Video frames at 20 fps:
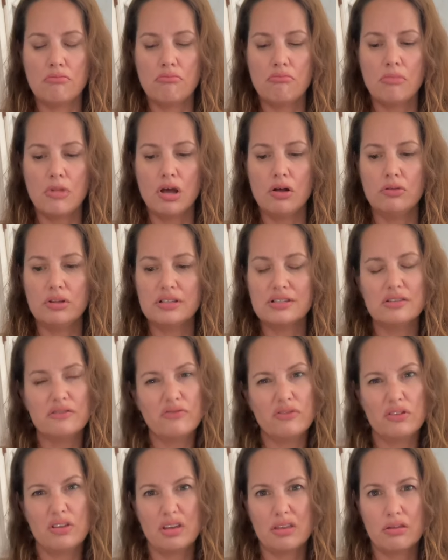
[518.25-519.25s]
I'll list it for
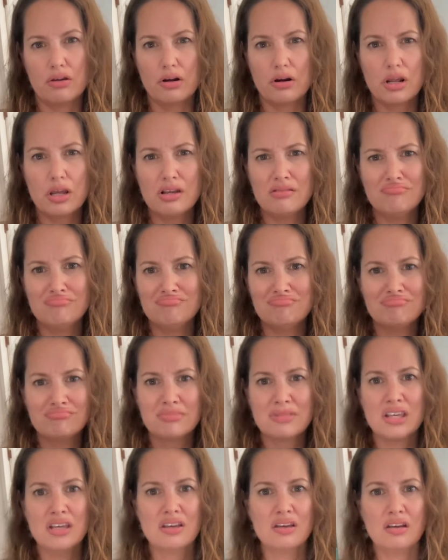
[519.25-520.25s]
like 30.
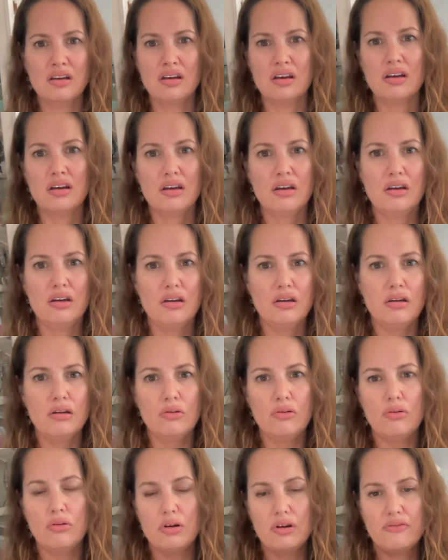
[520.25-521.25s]

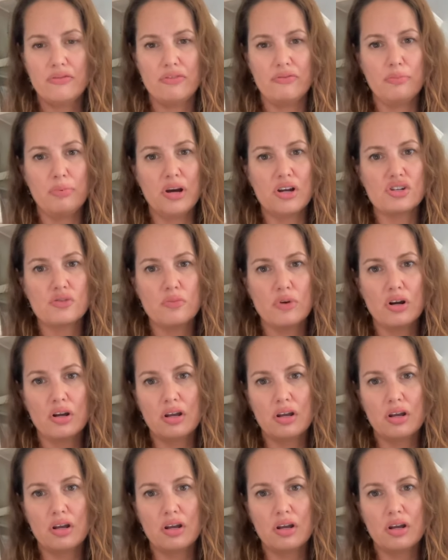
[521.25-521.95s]
Or if Poshmark,